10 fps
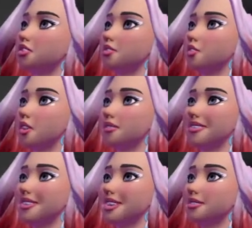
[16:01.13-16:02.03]

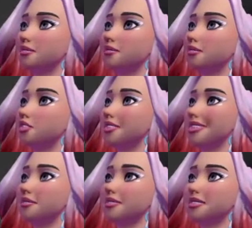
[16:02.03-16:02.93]
Right.
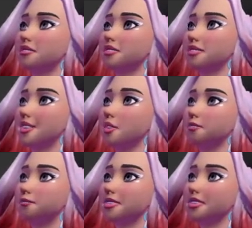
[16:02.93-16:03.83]
You
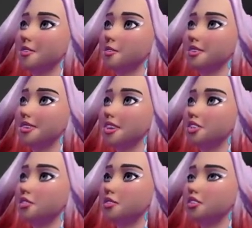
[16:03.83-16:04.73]
go from a table to a
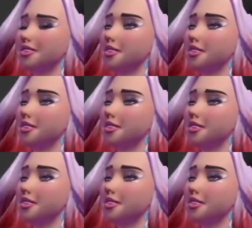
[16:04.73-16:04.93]
cushion.